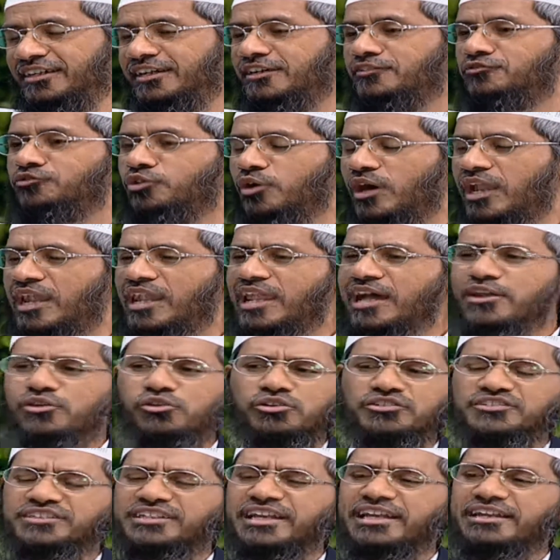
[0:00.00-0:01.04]
So Allah
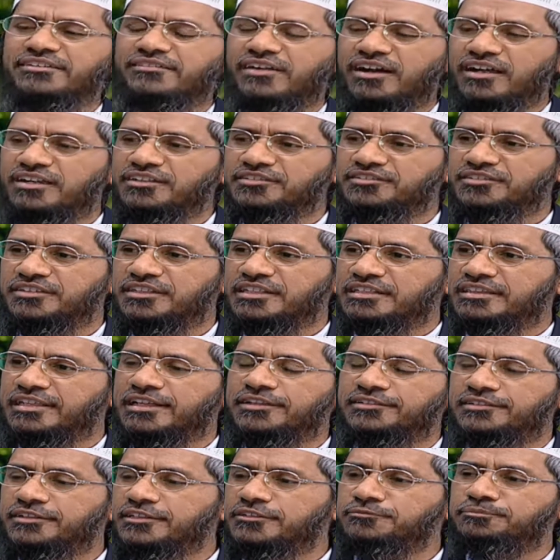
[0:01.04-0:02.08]
knows in advance
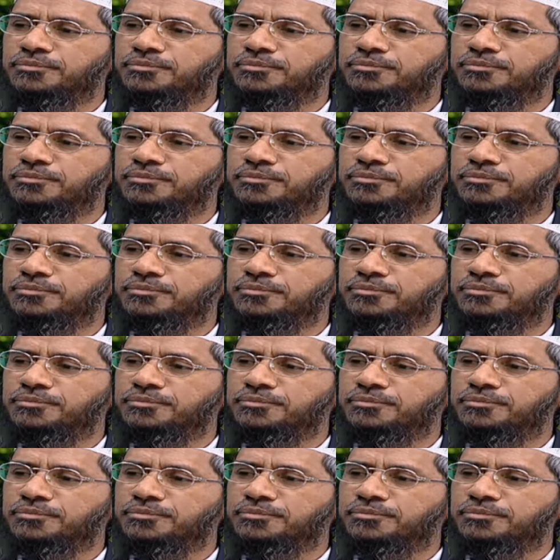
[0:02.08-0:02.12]
that this